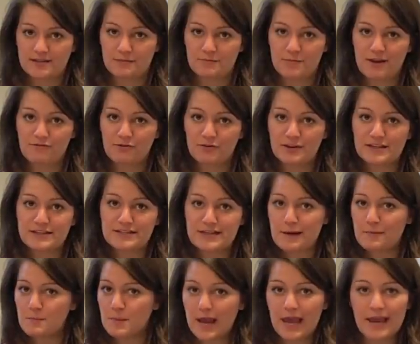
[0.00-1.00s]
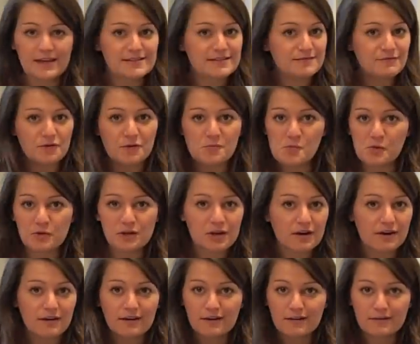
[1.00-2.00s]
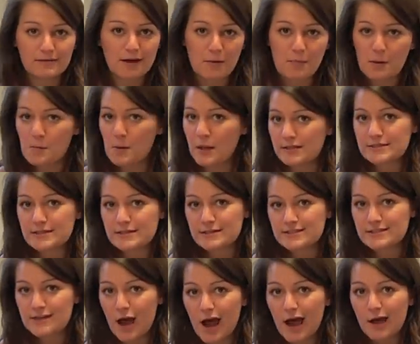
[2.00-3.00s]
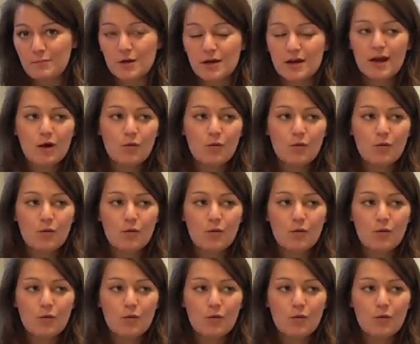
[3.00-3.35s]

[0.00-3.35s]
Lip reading: I'm never in the same place for more than a couple of months at a time,